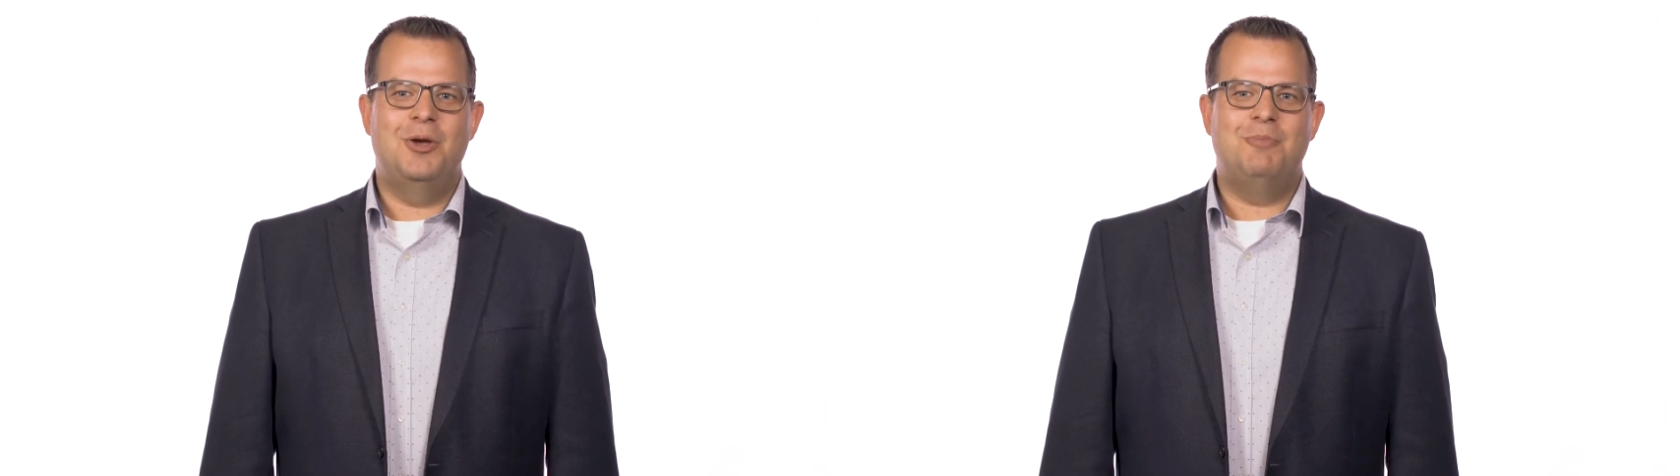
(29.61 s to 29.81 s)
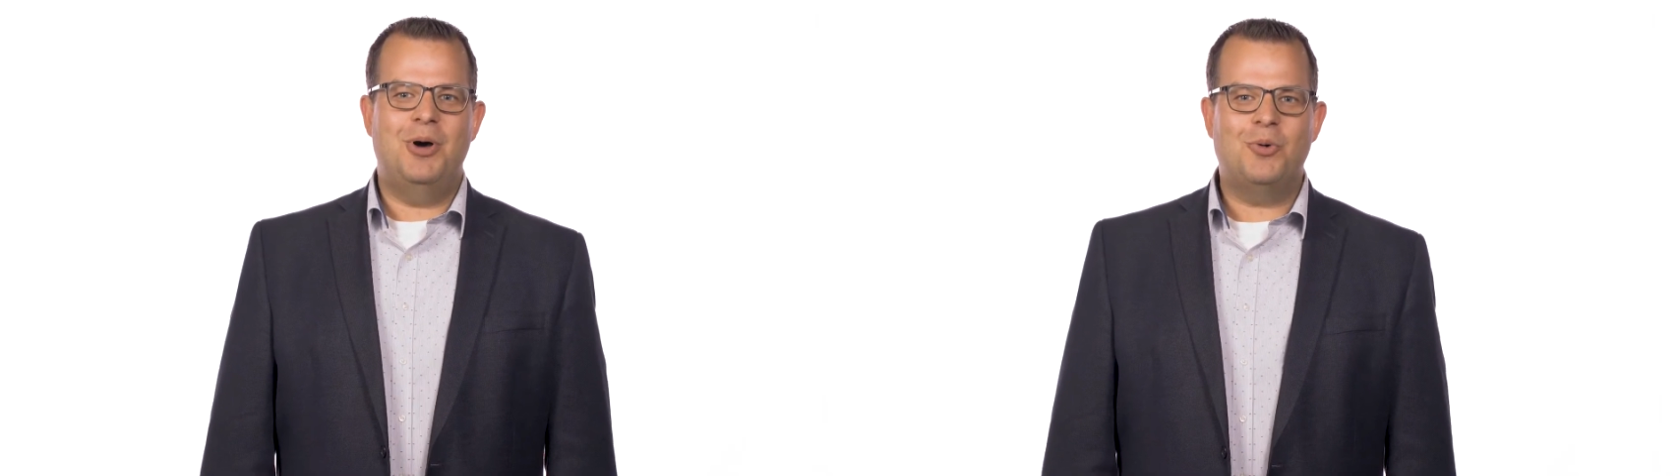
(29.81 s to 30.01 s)

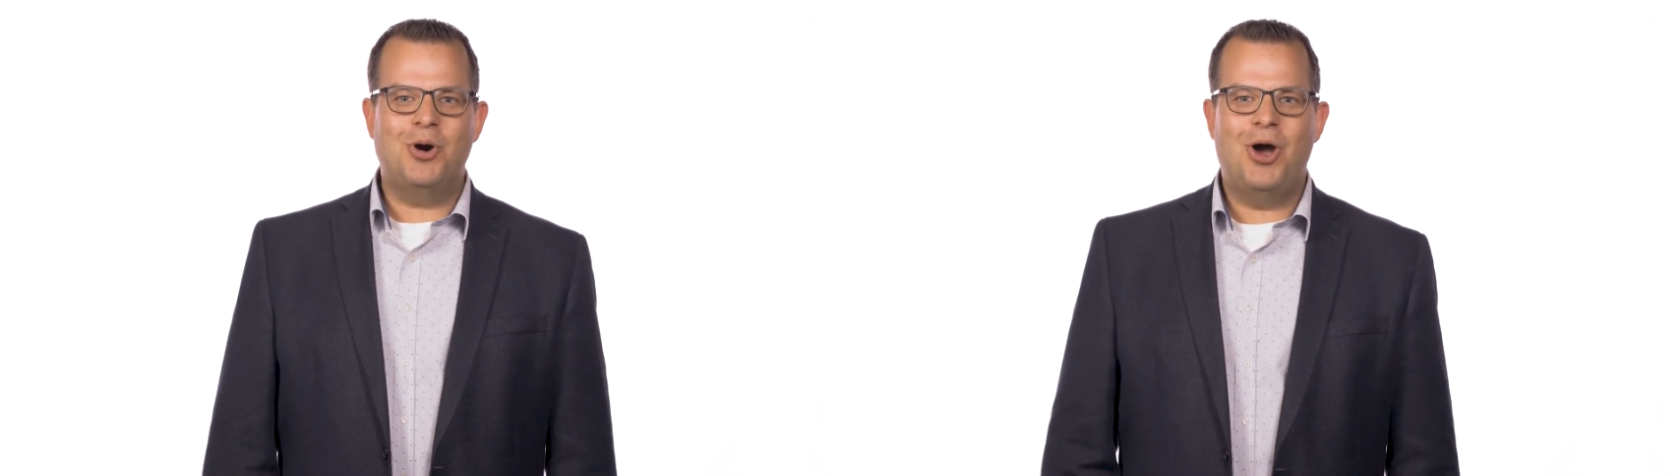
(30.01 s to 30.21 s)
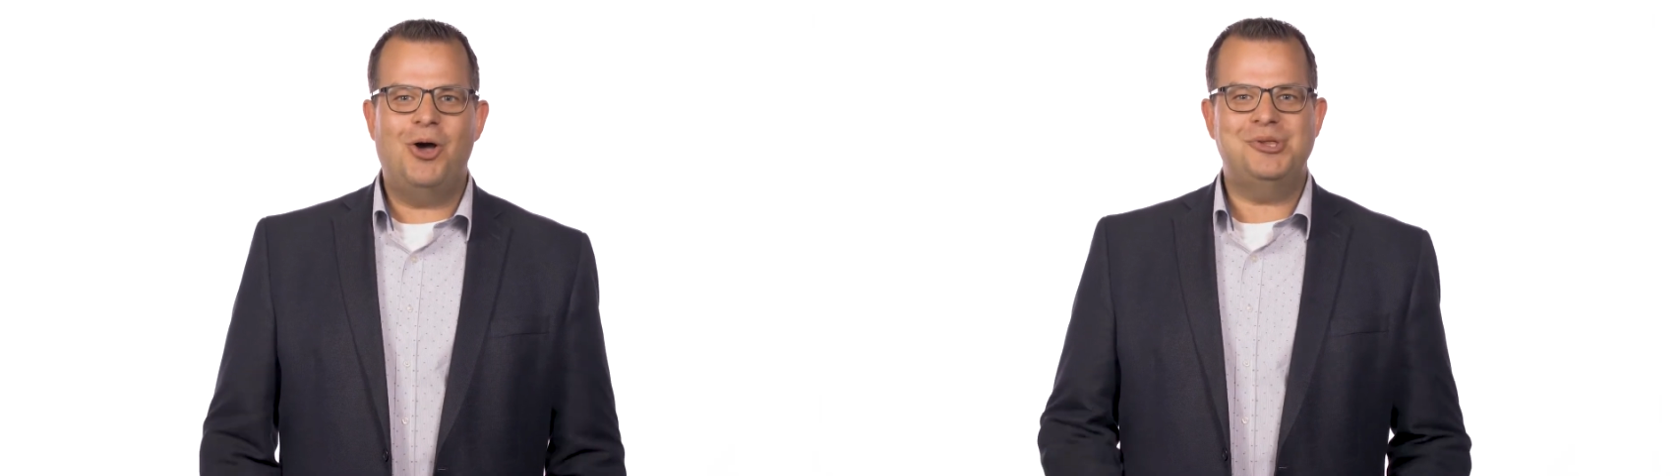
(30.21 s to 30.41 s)
but
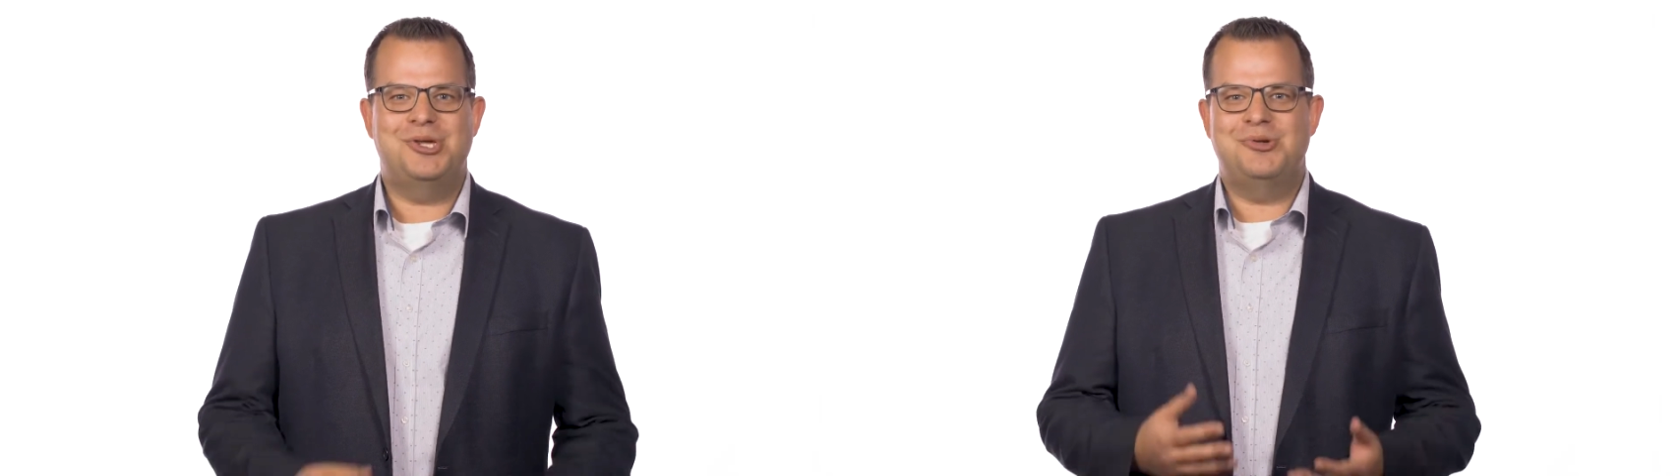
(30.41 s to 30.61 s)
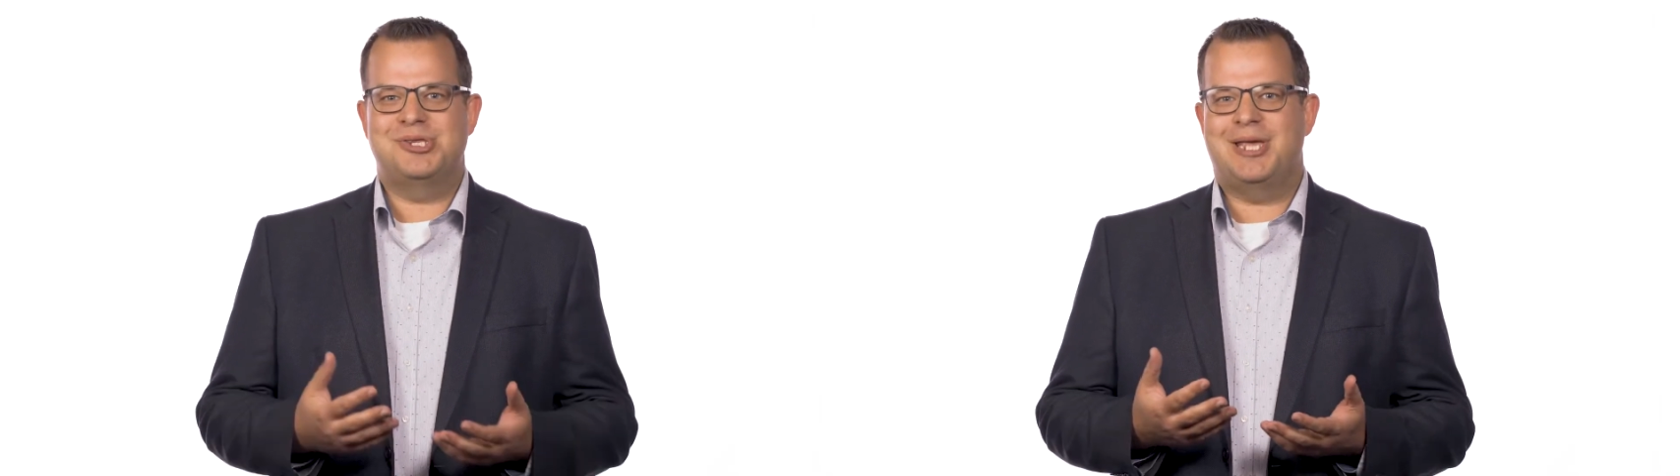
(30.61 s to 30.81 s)
we're
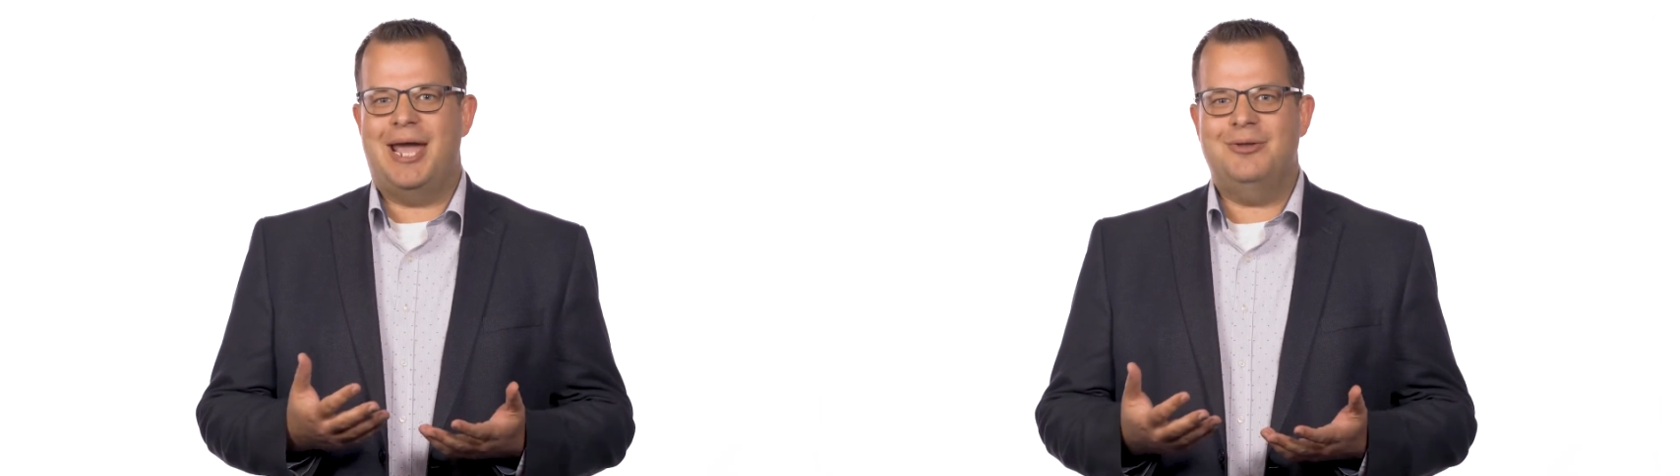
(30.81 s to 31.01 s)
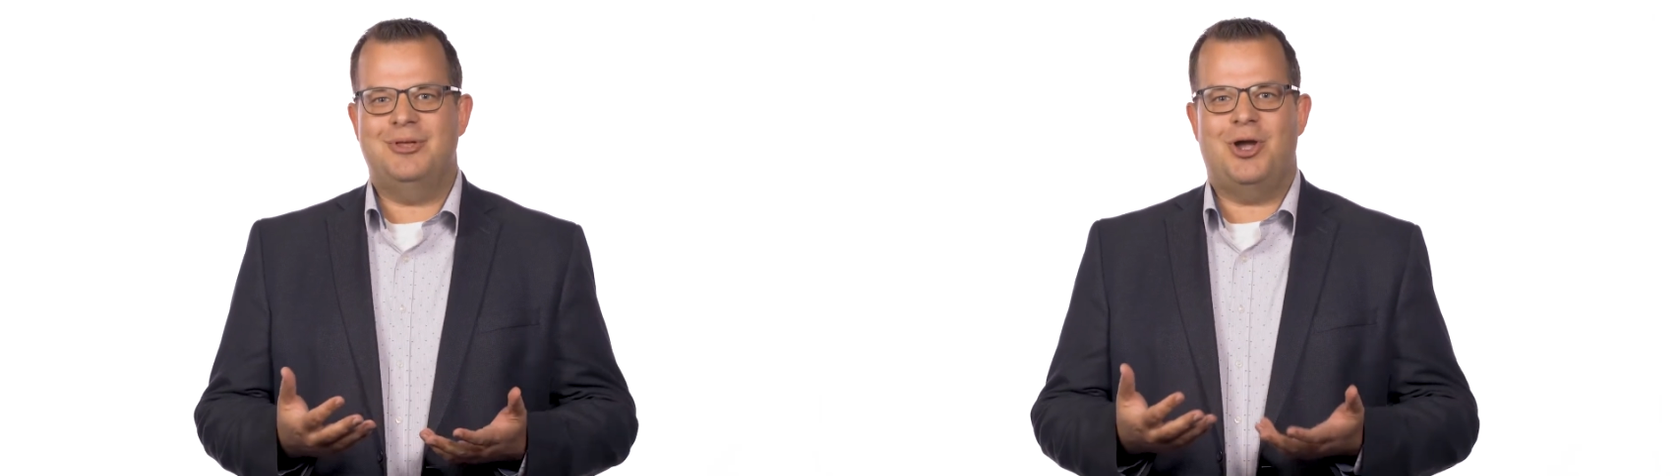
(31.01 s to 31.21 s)
also
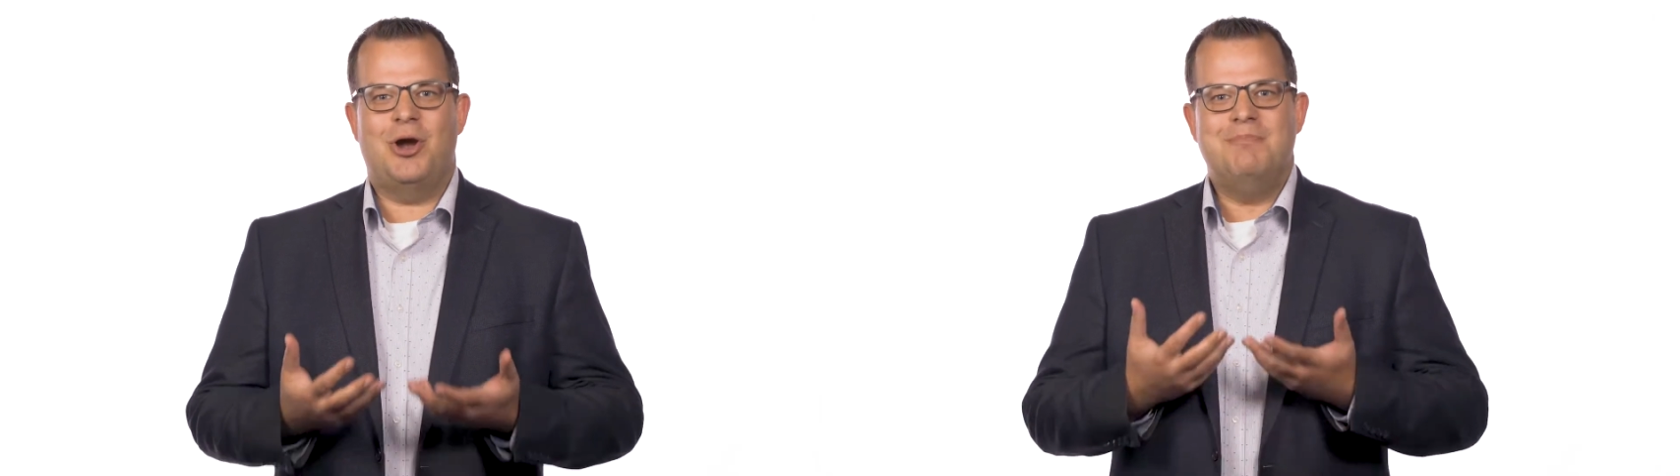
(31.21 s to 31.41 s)
scared that our